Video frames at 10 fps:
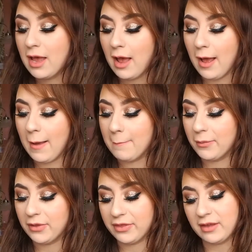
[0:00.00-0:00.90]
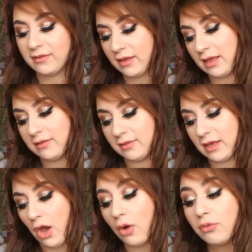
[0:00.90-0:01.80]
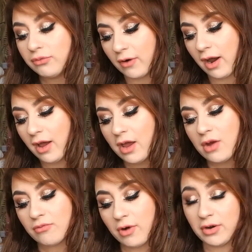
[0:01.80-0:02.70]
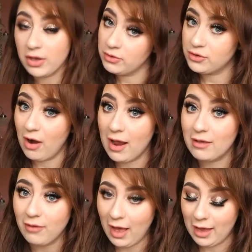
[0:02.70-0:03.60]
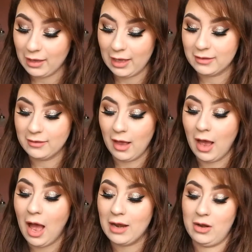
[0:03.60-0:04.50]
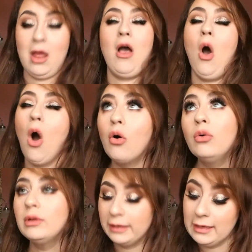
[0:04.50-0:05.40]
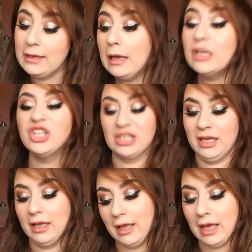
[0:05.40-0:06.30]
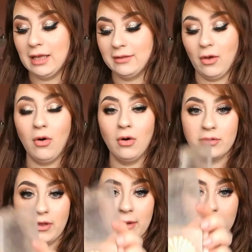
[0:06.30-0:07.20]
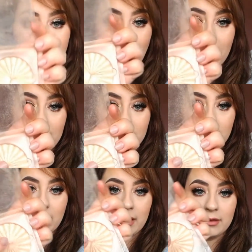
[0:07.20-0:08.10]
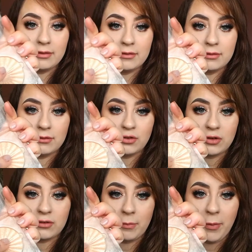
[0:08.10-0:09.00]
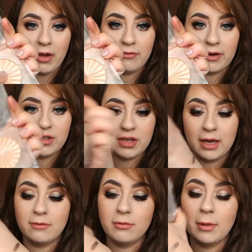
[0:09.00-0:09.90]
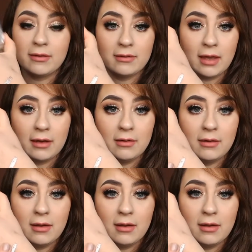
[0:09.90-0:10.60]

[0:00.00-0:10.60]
But this is the Ofra Rodeo Drive highlighter, and holy, it's awesome. Like, it's just the perfect shade for my skin.